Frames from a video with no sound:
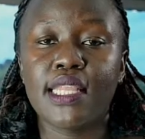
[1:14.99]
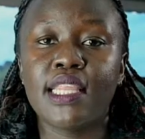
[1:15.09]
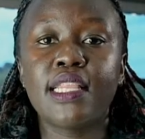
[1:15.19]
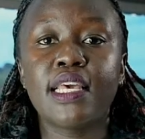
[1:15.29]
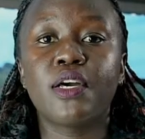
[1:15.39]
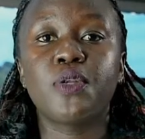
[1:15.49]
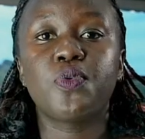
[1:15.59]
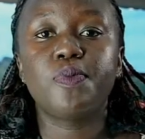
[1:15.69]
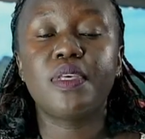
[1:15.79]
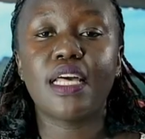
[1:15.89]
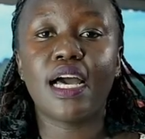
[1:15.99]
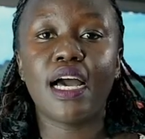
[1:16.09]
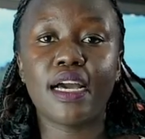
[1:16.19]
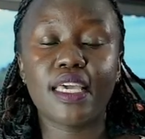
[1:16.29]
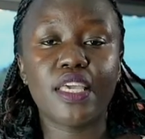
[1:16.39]
Then the other one would be the
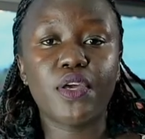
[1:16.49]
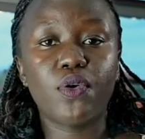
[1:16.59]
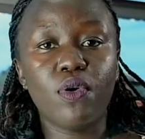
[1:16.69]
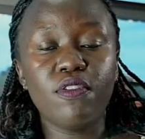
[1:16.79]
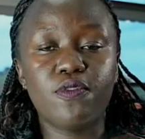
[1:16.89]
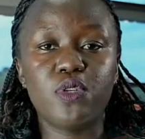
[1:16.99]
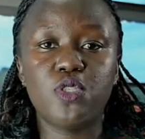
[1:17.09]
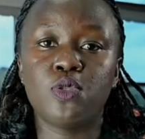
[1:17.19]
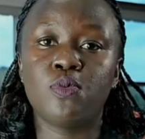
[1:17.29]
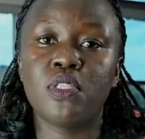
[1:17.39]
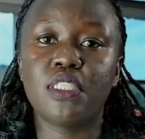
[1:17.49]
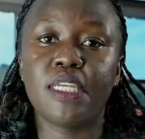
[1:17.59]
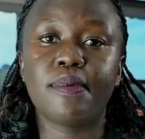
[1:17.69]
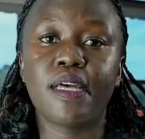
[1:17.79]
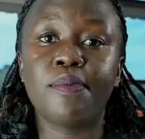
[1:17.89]
hacking cough, which will most
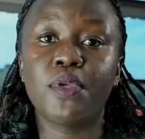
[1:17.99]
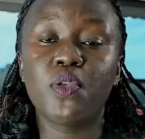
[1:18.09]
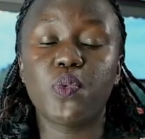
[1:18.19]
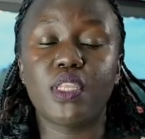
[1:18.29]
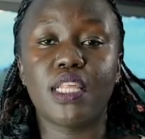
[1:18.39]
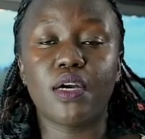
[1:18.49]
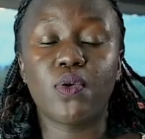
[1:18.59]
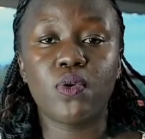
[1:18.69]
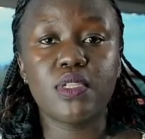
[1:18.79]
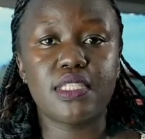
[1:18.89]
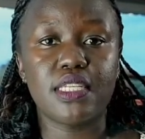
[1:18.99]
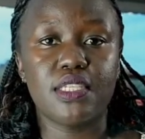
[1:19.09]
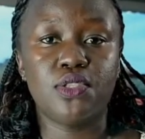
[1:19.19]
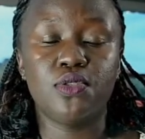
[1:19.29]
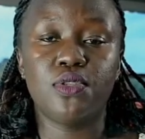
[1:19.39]
times come in with the colds that
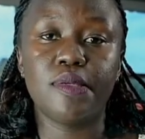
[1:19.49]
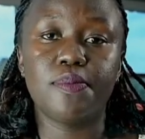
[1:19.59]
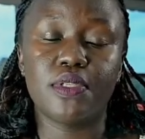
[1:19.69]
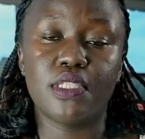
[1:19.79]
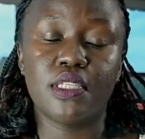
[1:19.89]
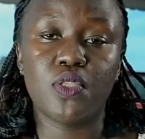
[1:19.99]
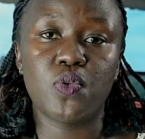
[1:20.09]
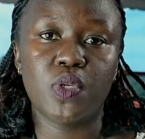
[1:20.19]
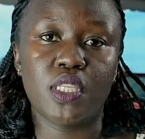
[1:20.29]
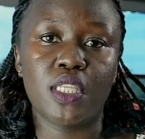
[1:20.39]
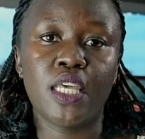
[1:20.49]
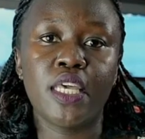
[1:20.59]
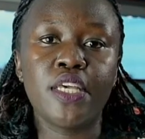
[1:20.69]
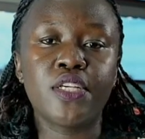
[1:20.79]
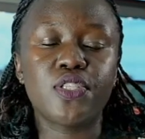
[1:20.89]
the children present with.
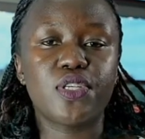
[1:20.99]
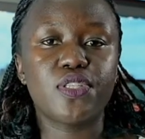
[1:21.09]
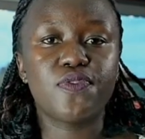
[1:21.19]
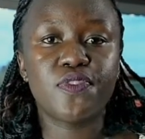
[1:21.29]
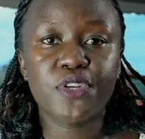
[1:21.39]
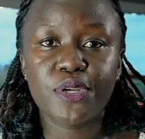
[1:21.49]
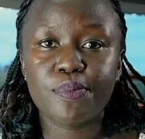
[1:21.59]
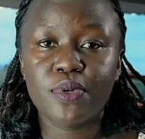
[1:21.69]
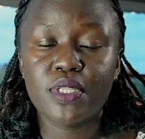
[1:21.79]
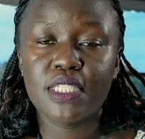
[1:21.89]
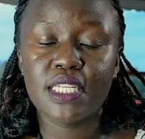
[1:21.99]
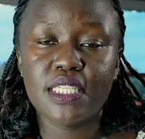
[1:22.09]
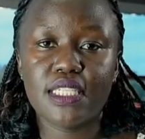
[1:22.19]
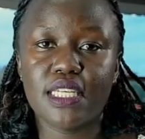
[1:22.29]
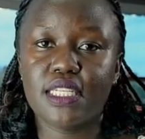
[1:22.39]
So it's very
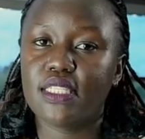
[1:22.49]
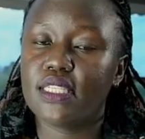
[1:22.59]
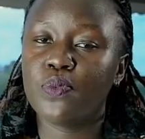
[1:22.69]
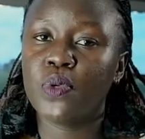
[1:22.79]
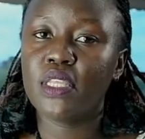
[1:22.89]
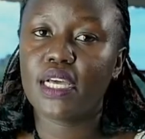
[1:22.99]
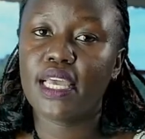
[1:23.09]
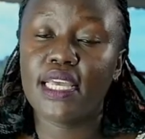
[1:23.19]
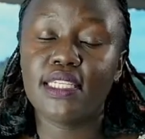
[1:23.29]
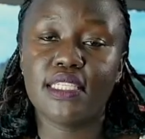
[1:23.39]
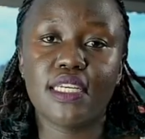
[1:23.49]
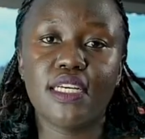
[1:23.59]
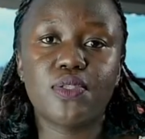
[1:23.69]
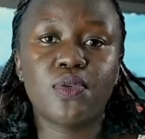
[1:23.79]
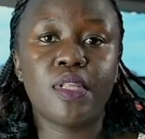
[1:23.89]
important that we, the
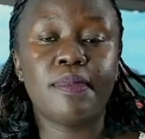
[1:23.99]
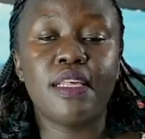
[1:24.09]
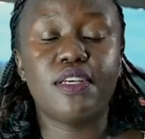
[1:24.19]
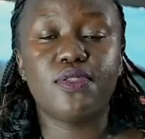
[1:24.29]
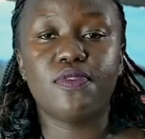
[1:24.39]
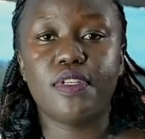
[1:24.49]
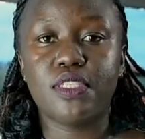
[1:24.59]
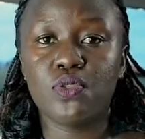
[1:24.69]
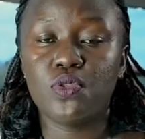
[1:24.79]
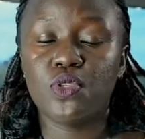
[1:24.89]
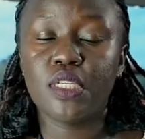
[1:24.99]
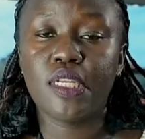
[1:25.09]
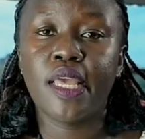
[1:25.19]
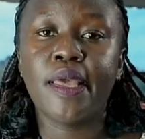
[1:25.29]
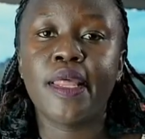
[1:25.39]
caretakers or the mothers of the children,
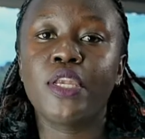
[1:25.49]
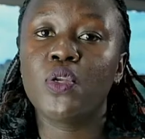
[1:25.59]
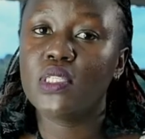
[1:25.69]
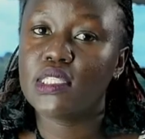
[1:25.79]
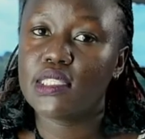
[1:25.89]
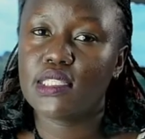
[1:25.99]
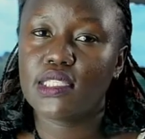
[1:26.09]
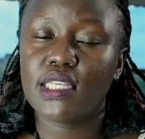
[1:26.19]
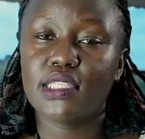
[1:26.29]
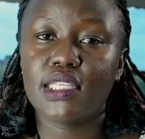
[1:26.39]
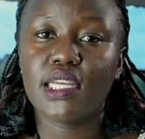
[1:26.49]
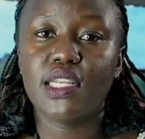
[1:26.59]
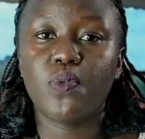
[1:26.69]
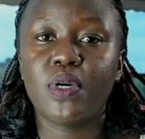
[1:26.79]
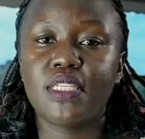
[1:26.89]
notice
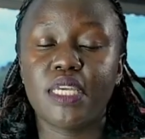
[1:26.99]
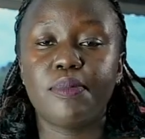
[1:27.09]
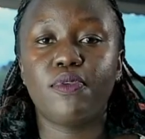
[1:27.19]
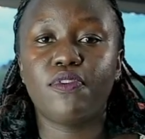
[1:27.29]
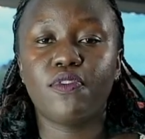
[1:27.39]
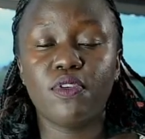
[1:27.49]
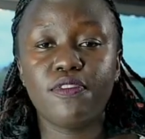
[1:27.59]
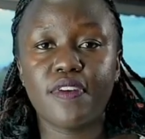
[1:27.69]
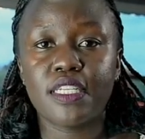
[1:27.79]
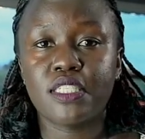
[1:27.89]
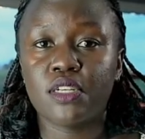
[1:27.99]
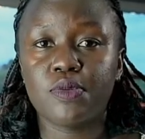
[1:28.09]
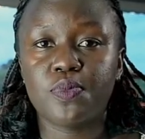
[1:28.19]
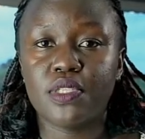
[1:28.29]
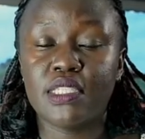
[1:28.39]
exactly what type of cough our
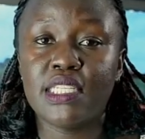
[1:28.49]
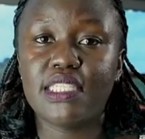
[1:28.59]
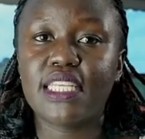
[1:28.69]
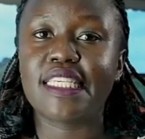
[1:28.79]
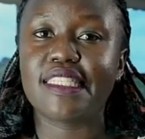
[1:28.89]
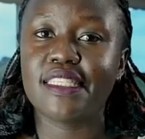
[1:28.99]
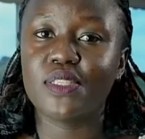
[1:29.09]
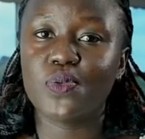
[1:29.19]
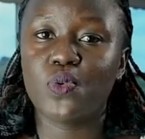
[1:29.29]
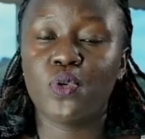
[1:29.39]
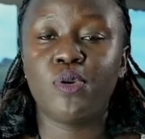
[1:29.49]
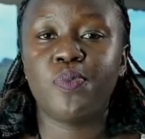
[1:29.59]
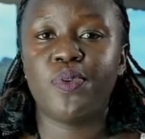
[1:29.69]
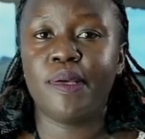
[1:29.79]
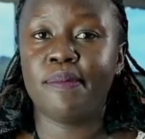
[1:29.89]
child presents, as this will
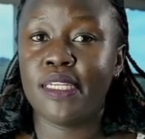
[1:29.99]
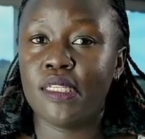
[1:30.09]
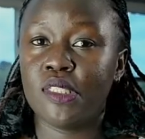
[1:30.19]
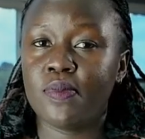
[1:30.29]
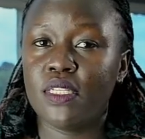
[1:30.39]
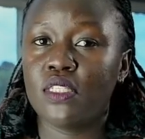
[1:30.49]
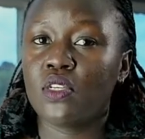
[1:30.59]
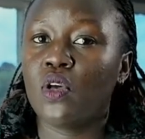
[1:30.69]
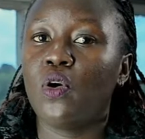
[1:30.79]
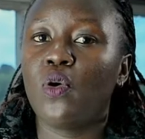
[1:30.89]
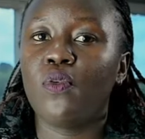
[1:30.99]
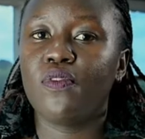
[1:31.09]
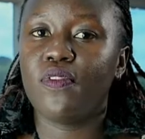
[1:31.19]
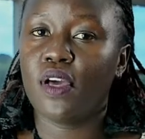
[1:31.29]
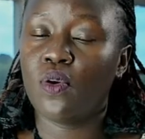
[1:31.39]
help with the management
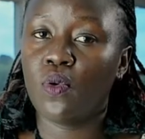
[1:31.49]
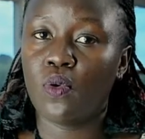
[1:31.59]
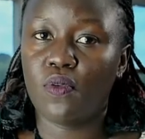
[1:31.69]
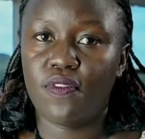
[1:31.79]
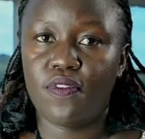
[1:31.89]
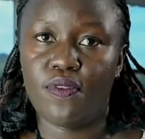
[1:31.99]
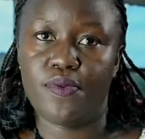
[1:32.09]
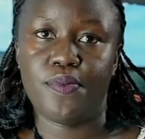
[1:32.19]
of the cough.